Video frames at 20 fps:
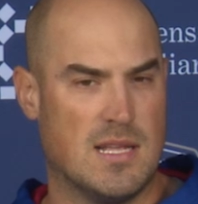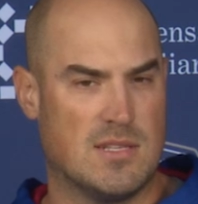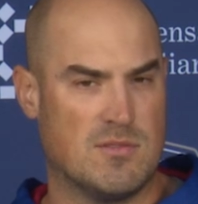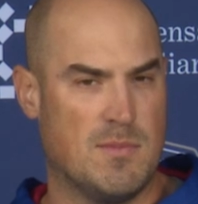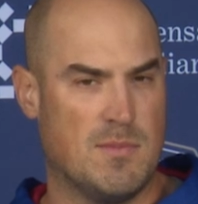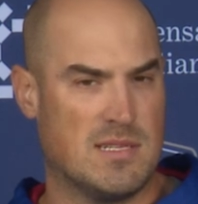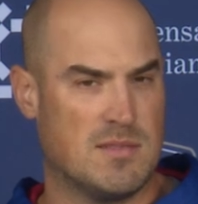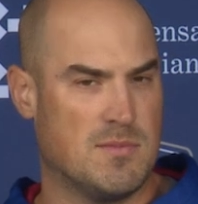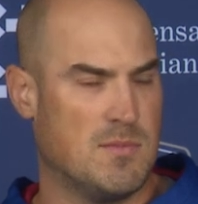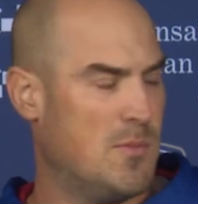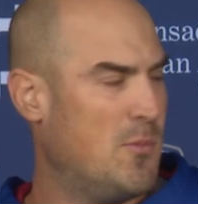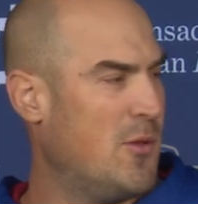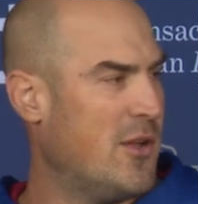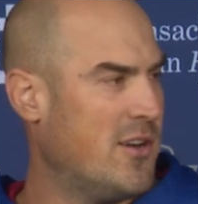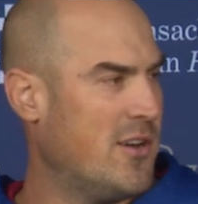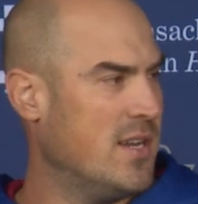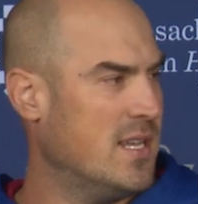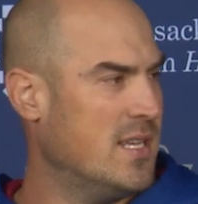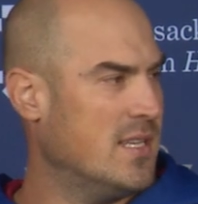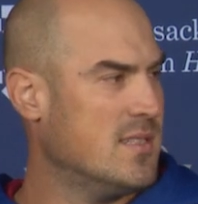That's what makes him the
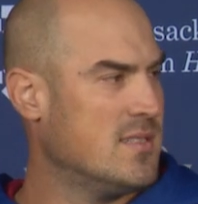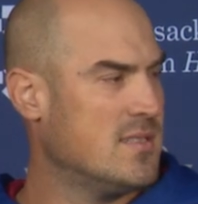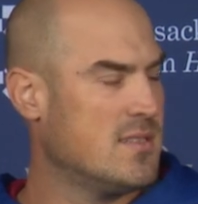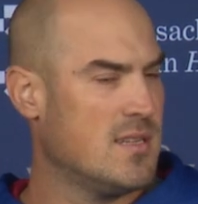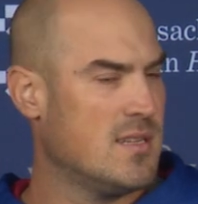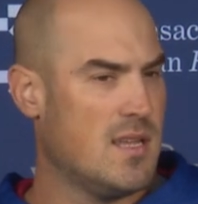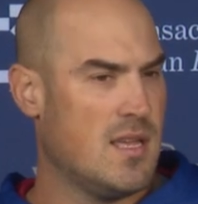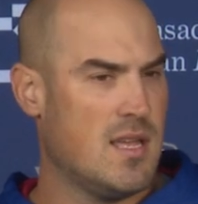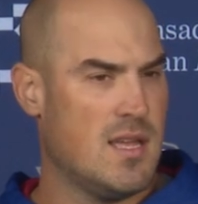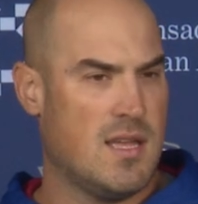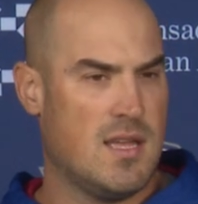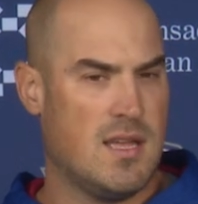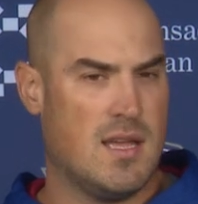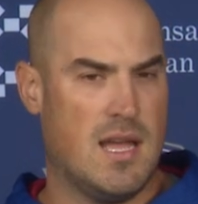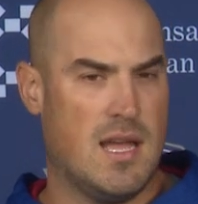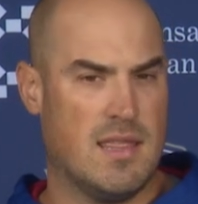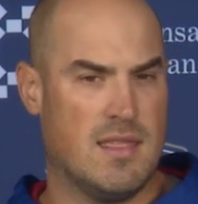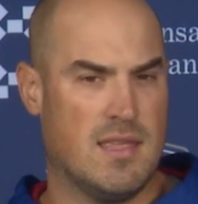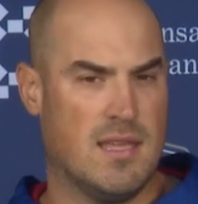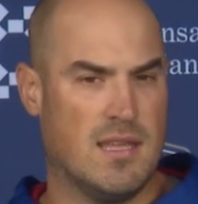player he is.
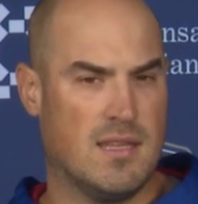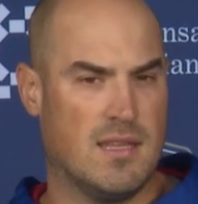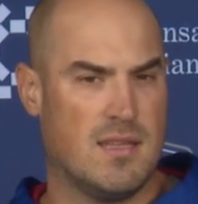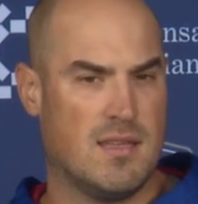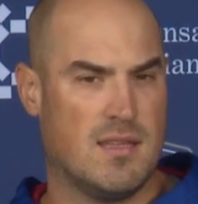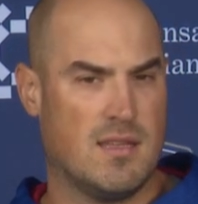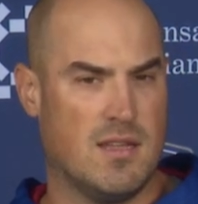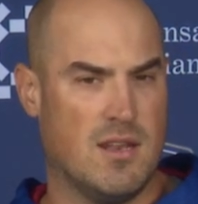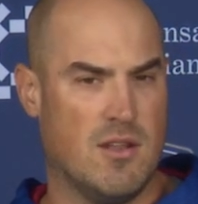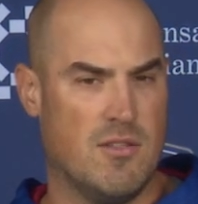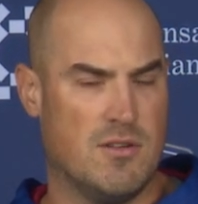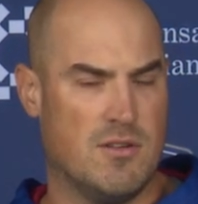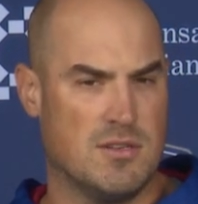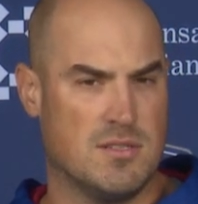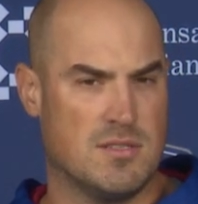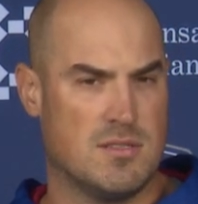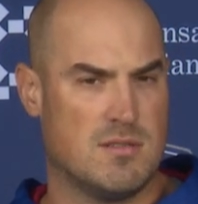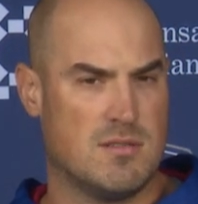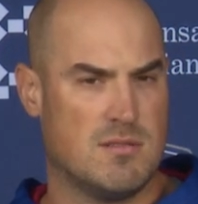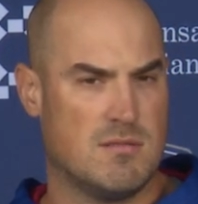I think you know
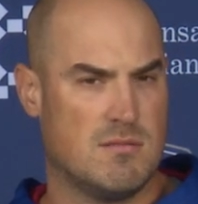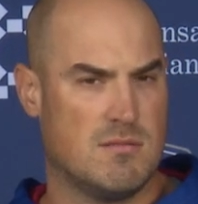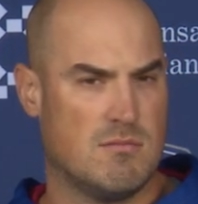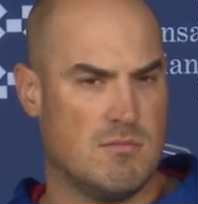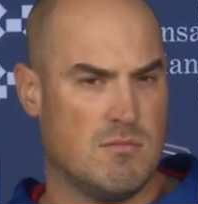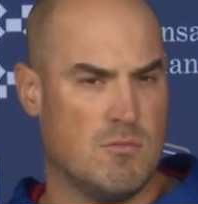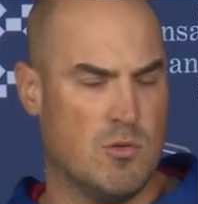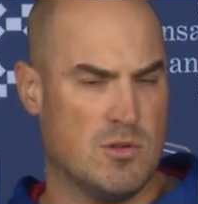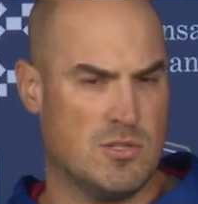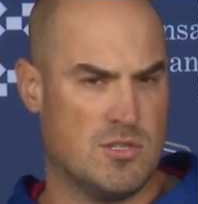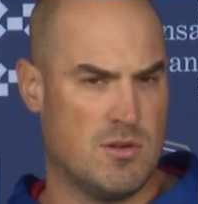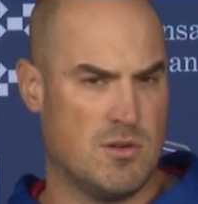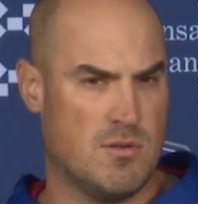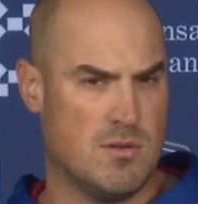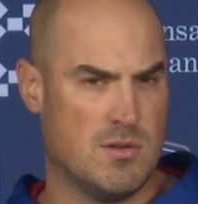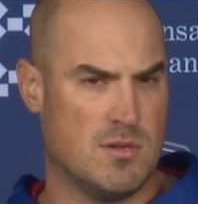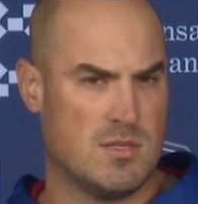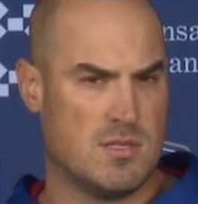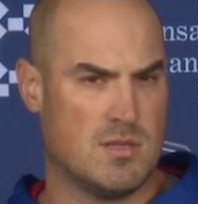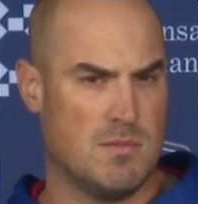there's was there
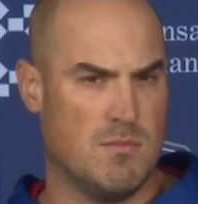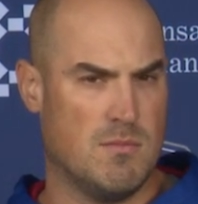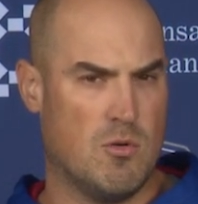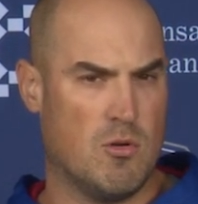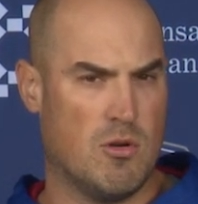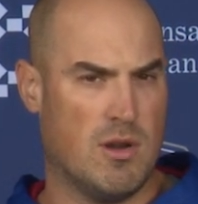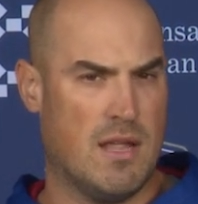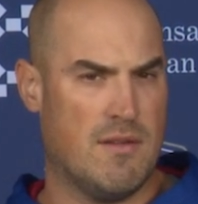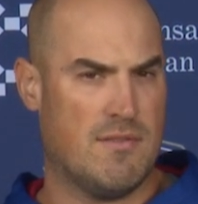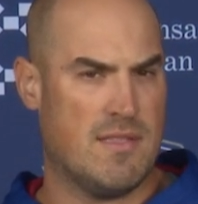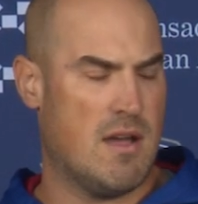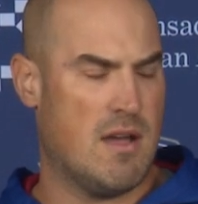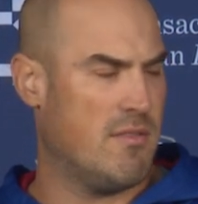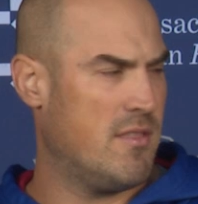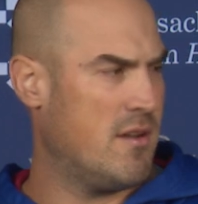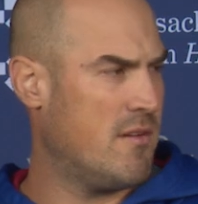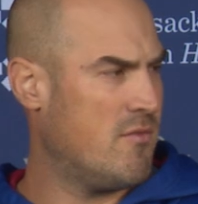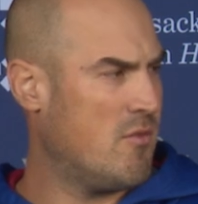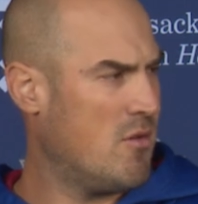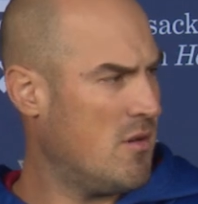some more left out
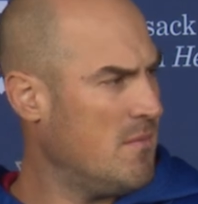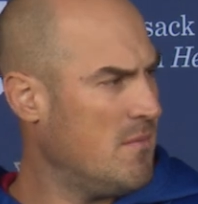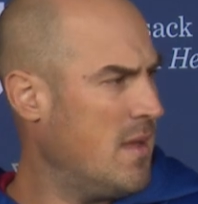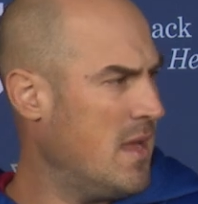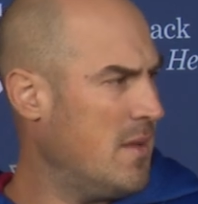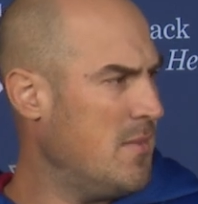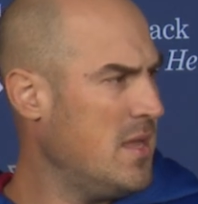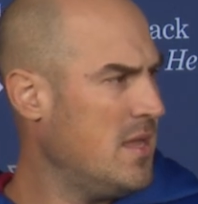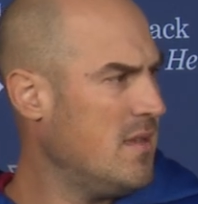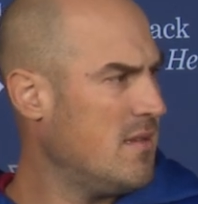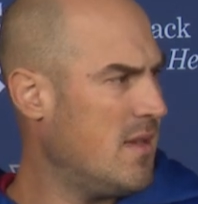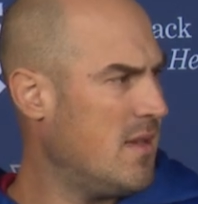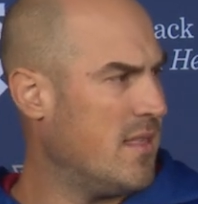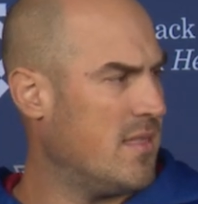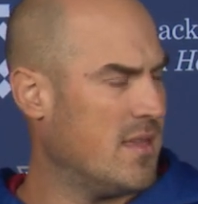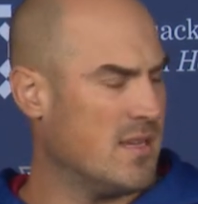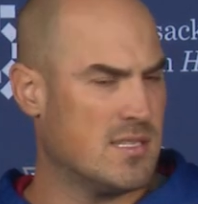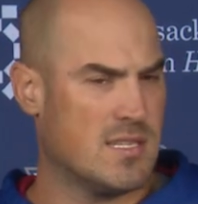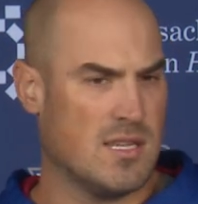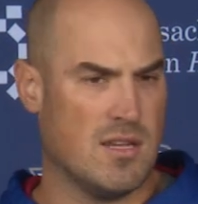there for him? Maybe I
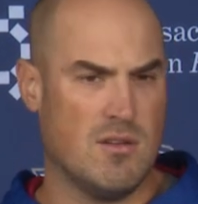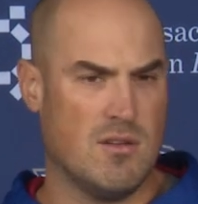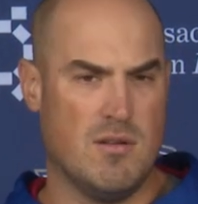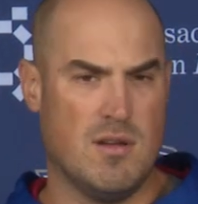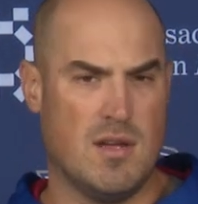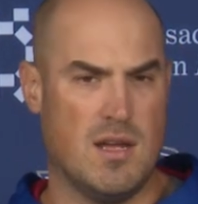think so.